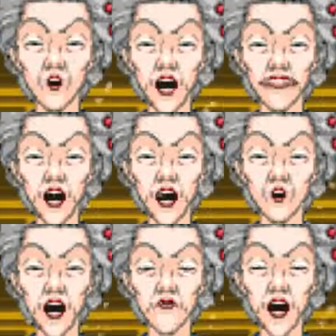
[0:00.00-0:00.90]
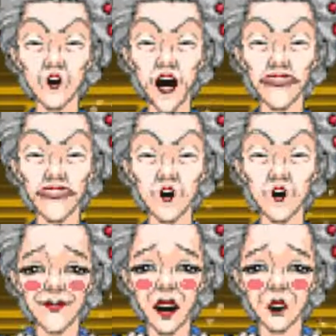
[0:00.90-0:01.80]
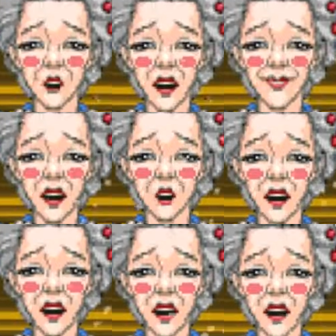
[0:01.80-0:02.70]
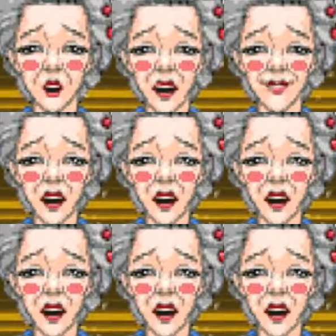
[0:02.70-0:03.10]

Oh god, not another rant. Not another rant.